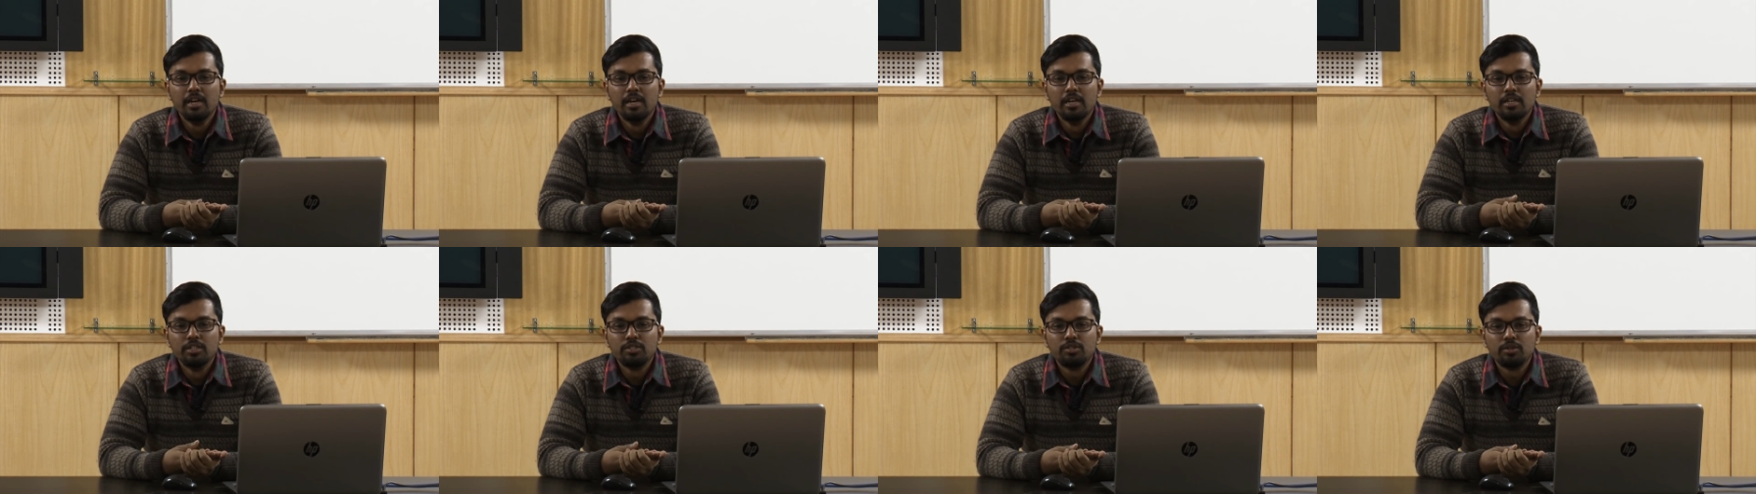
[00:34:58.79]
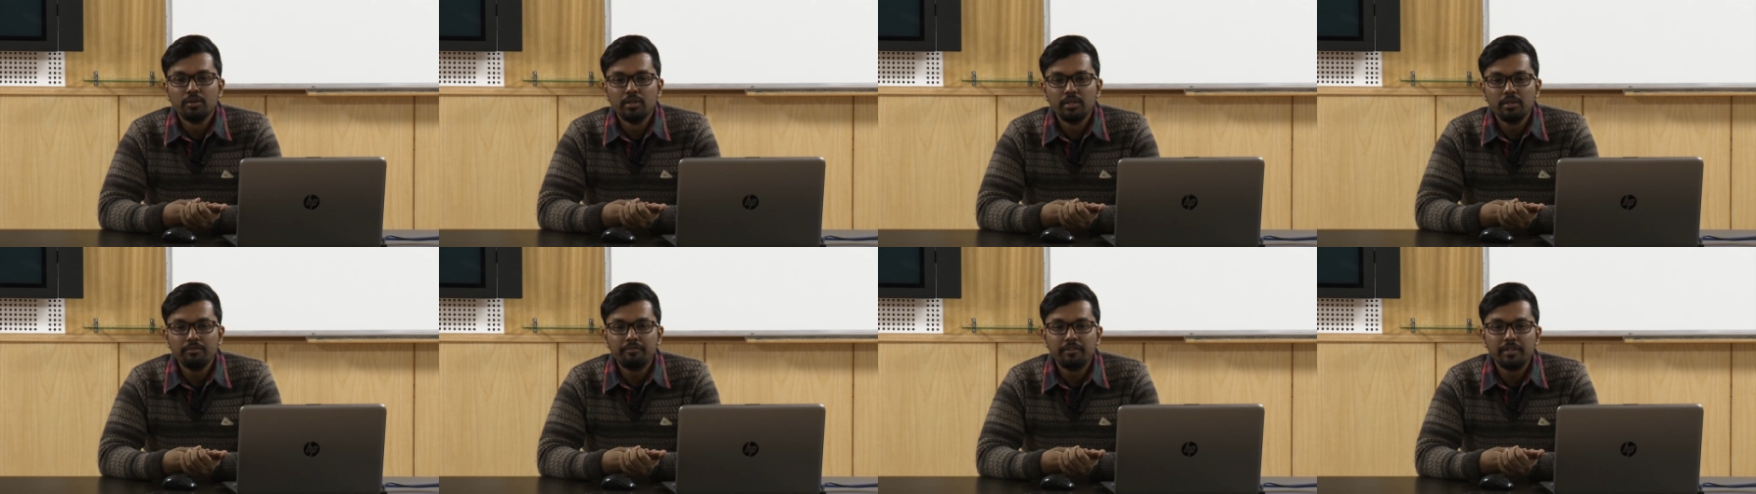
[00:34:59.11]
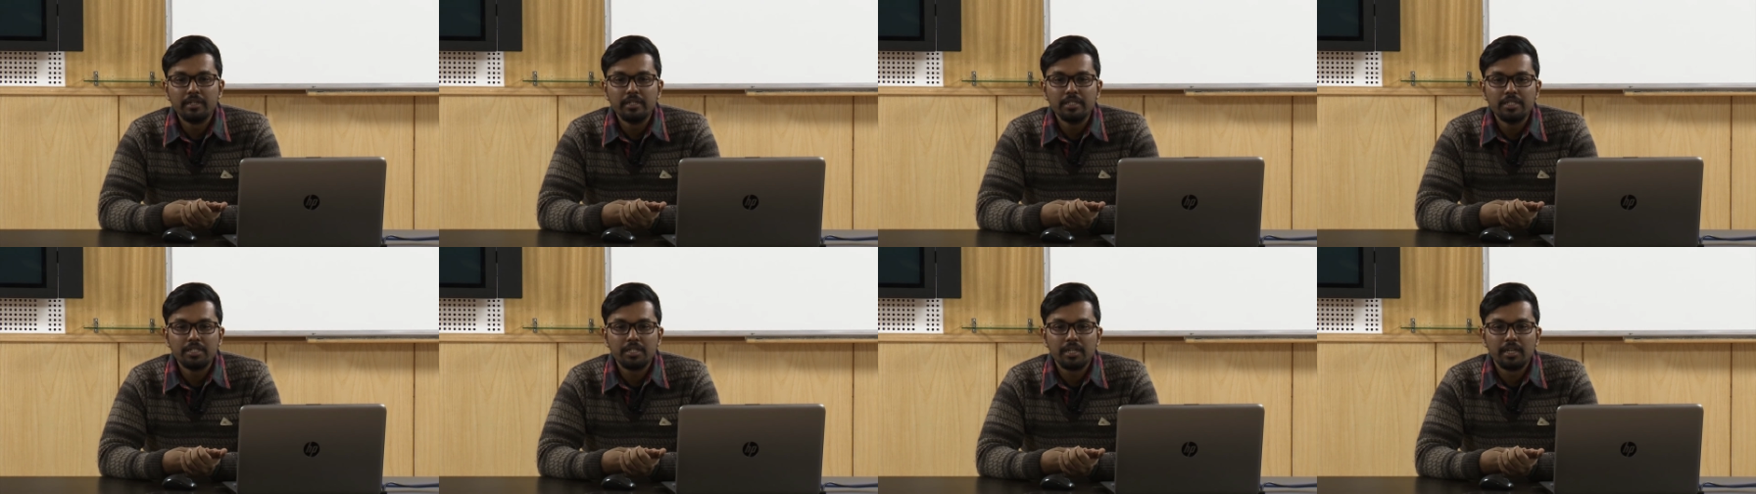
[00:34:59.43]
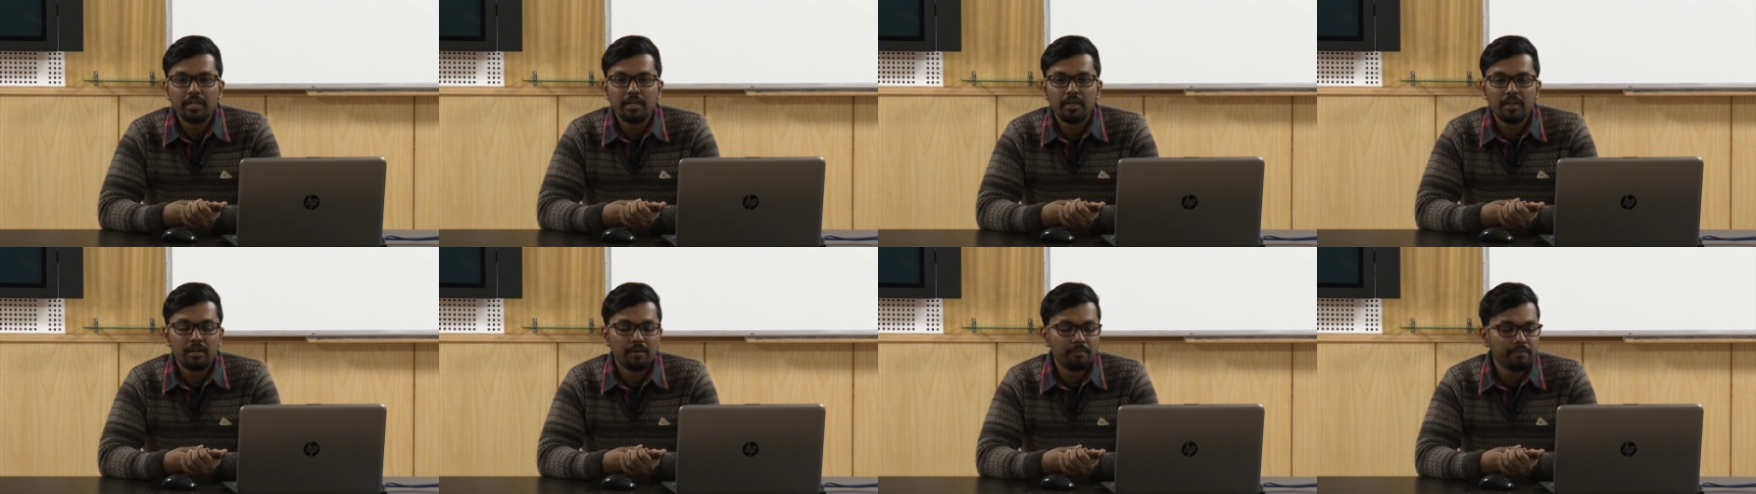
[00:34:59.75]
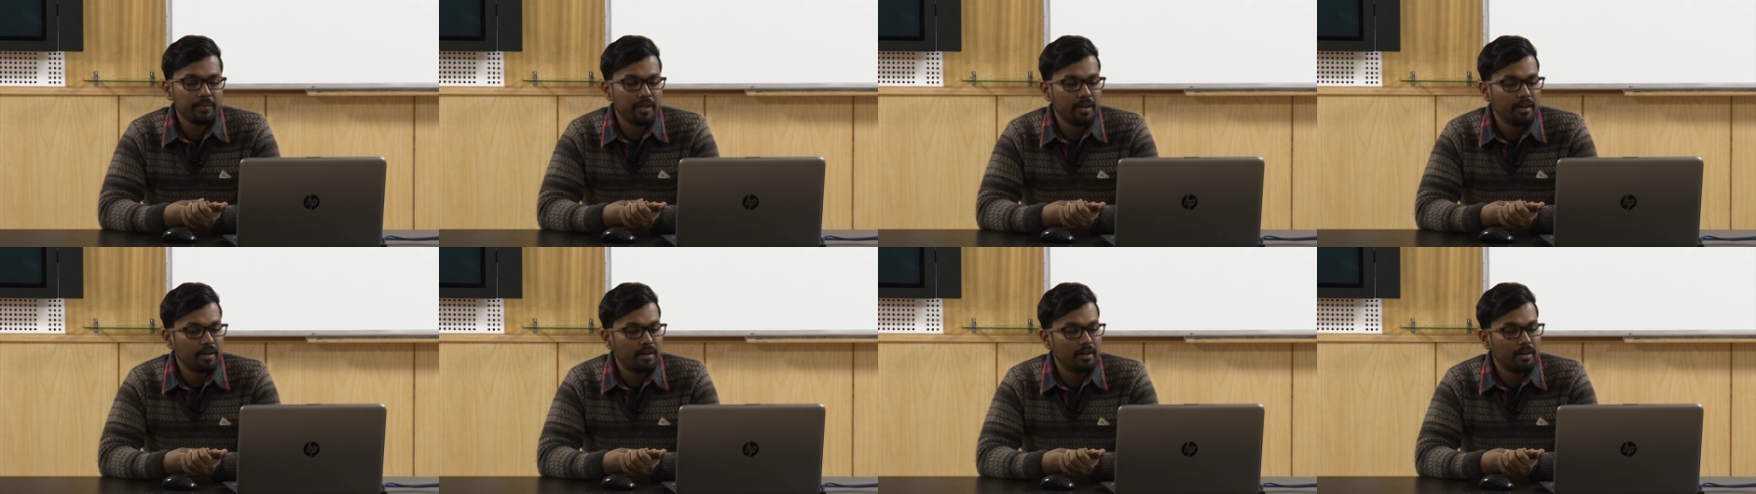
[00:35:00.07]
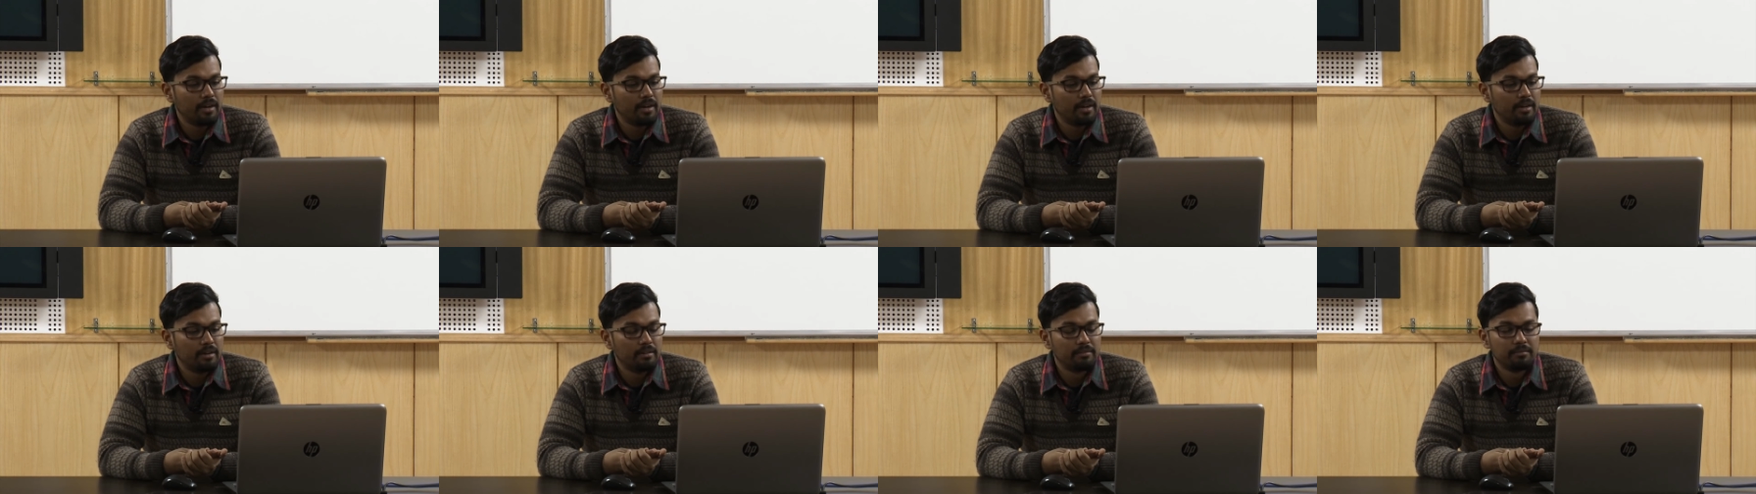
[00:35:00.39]
So, in the first
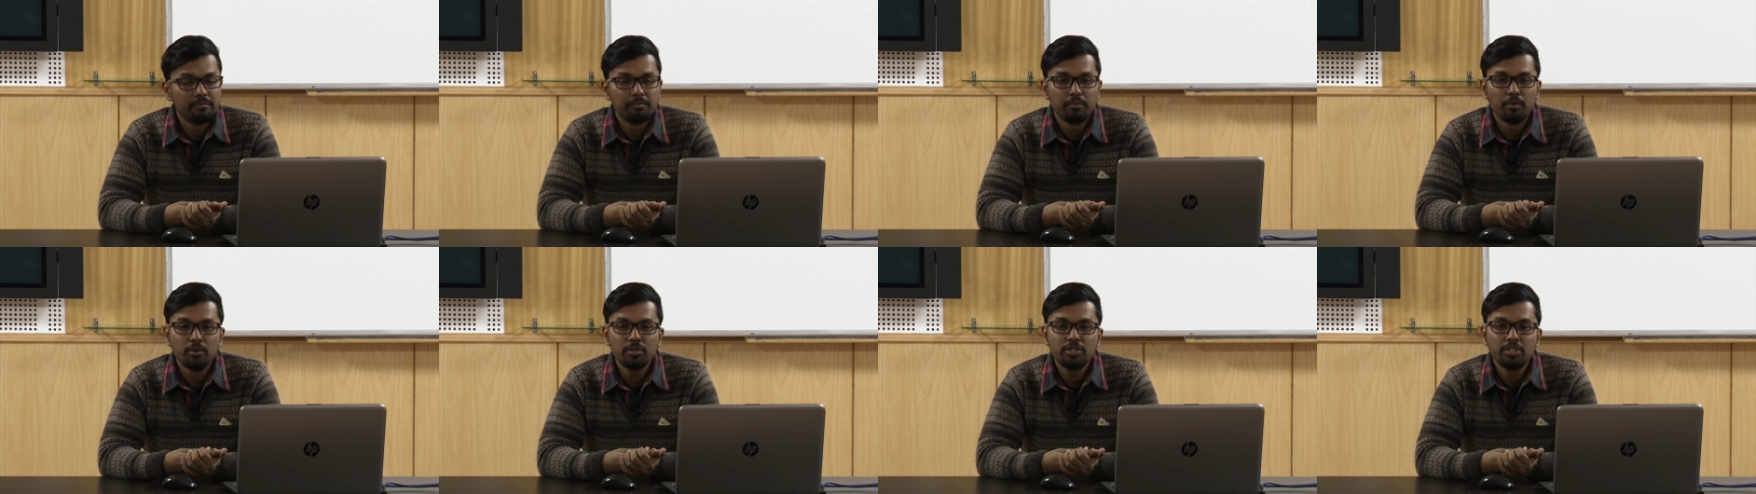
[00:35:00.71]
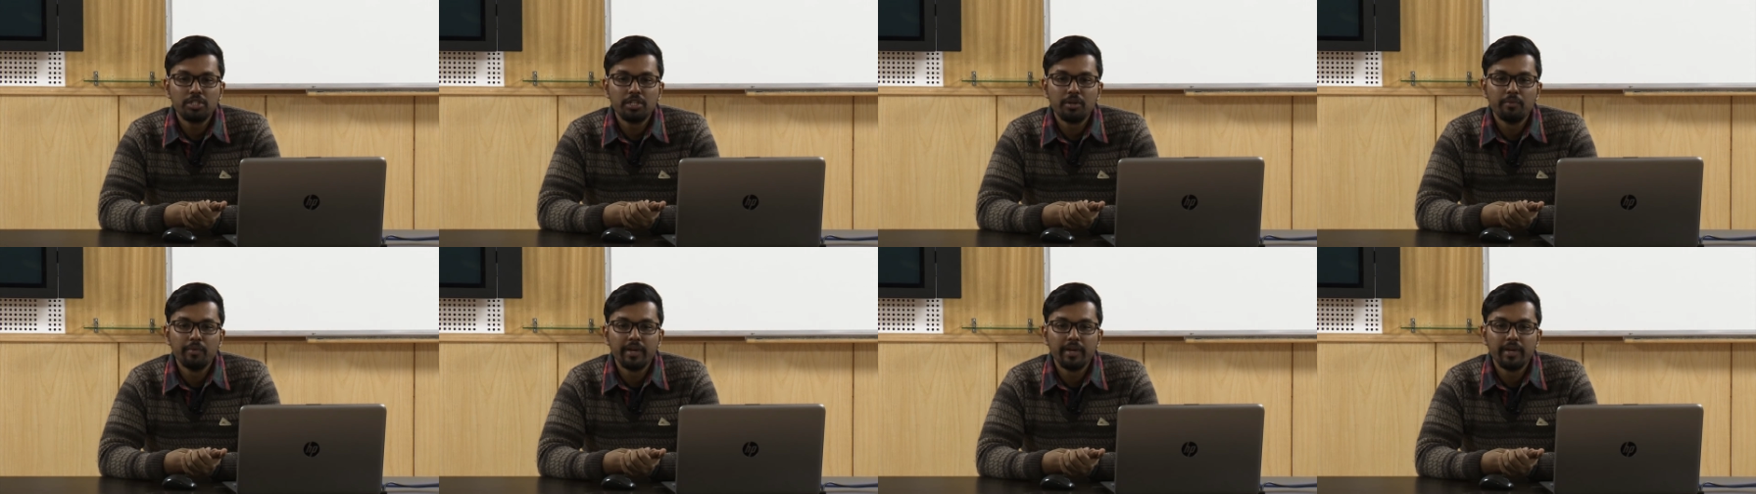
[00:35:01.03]
poster,